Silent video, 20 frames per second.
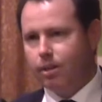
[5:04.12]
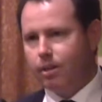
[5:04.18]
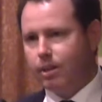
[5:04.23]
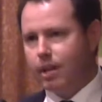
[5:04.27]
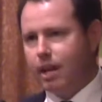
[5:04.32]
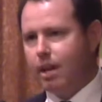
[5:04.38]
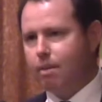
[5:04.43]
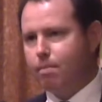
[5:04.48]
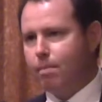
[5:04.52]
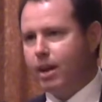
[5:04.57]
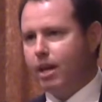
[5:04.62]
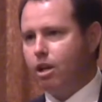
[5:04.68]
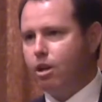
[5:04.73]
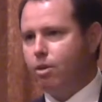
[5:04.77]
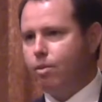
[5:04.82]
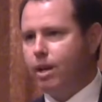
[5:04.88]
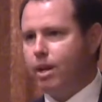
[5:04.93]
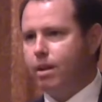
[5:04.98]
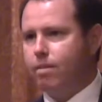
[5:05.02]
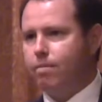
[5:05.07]
not there to make
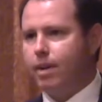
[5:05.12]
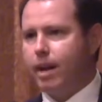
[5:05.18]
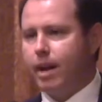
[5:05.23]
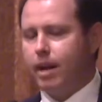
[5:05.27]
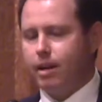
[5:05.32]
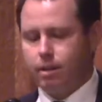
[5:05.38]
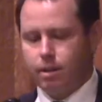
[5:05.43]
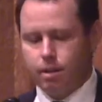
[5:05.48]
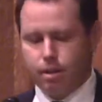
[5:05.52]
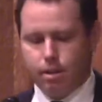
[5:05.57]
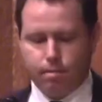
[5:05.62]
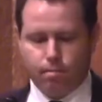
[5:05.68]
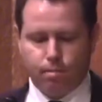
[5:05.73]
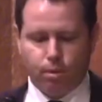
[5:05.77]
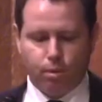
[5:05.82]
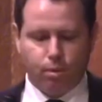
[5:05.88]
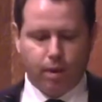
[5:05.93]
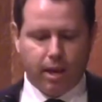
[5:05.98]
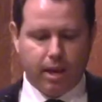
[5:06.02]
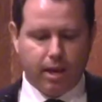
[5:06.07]
you innovate.
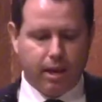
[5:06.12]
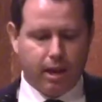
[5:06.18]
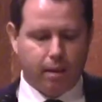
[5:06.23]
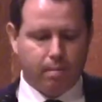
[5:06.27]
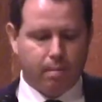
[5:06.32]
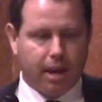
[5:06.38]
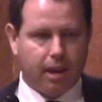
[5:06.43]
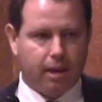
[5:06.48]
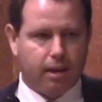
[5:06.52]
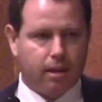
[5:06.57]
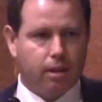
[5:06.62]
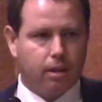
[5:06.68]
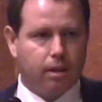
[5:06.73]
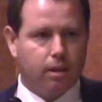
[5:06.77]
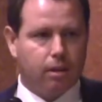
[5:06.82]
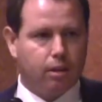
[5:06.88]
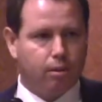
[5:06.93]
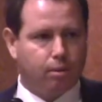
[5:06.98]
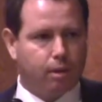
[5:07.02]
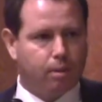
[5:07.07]
but we're there to make,
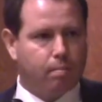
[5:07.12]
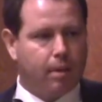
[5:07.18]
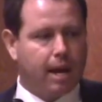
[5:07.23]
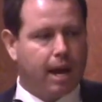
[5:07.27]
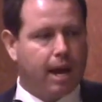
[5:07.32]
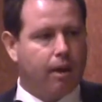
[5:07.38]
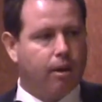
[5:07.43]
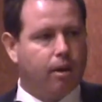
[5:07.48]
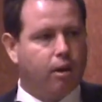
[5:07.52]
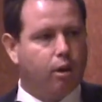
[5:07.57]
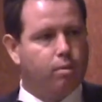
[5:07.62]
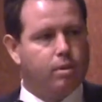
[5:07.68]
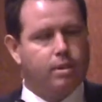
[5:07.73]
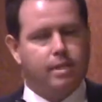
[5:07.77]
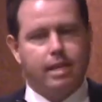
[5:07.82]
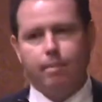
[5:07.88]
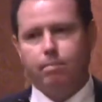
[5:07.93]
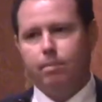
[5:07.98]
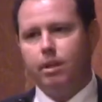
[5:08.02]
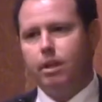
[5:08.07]
to empower you. It
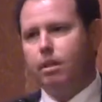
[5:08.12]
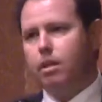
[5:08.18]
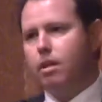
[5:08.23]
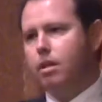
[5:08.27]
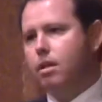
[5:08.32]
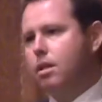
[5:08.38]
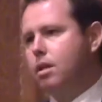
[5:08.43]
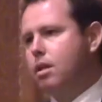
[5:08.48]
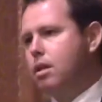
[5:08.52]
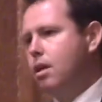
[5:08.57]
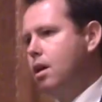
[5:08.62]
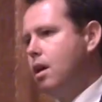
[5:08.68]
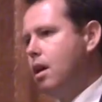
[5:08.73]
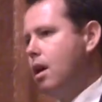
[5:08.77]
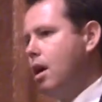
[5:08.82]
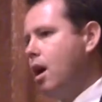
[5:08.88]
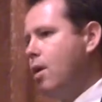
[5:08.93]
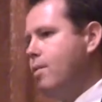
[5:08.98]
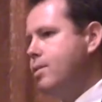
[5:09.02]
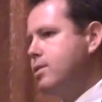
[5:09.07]
was something that
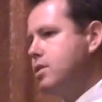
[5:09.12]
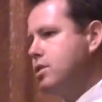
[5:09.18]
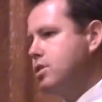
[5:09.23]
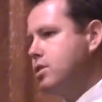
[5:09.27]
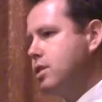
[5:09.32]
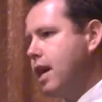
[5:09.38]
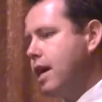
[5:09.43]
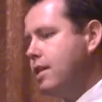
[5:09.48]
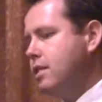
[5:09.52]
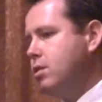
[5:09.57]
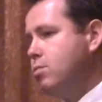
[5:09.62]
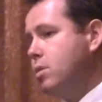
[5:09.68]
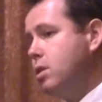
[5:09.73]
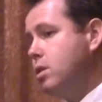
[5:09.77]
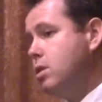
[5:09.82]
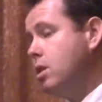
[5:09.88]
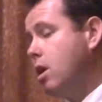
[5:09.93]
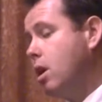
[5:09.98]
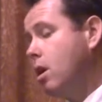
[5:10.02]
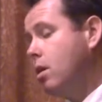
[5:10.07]
I was discussing
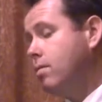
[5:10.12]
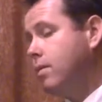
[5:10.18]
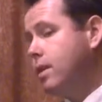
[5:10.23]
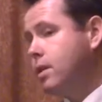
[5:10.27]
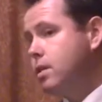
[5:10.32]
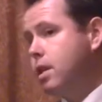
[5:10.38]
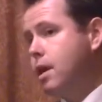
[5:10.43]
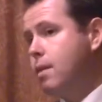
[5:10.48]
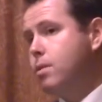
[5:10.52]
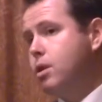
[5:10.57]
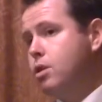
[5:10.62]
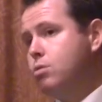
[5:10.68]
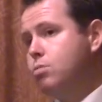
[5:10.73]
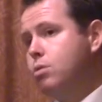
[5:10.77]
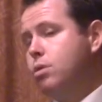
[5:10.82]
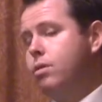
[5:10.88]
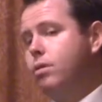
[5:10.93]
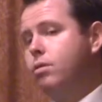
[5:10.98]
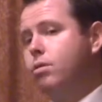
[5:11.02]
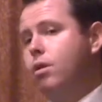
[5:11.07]
with Joel Fitzgibbon as
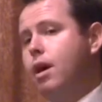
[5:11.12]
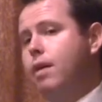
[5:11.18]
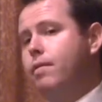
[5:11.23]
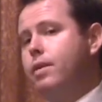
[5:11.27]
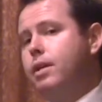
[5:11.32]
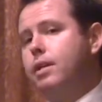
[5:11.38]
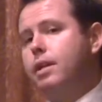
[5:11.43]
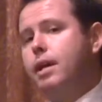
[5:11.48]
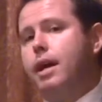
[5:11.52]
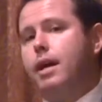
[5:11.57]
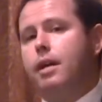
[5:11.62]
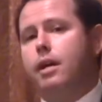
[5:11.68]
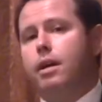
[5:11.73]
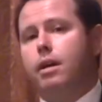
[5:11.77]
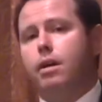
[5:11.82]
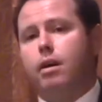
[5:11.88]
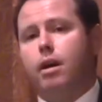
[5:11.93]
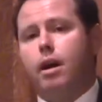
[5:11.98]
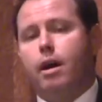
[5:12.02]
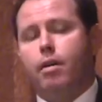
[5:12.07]
we were driving down
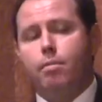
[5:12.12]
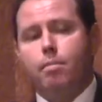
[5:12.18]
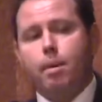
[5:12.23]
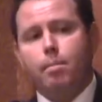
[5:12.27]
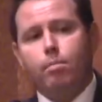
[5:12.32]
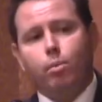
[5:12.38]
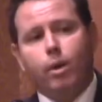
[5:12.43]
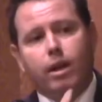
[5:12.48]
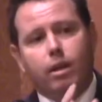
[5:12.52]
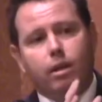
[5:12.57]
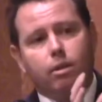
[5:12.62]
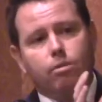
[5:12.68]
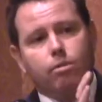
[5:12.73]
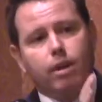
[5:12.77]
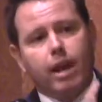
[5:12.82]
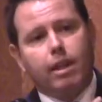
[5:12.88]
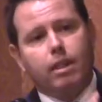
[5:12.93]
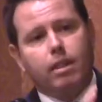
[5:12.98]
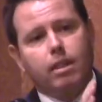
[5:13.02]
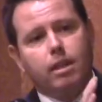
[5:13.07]
here. And I remember one of the
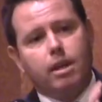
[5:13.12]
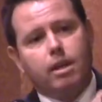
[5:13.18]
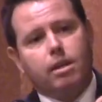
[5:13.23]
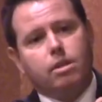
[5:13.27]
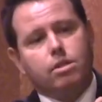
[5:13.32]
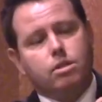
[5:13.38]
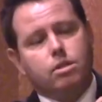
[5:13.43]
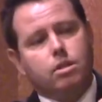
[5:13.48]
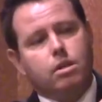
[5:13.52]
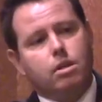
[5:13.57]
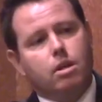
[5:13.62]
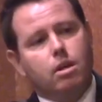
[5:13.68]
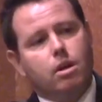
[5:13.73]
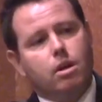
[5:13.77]
great things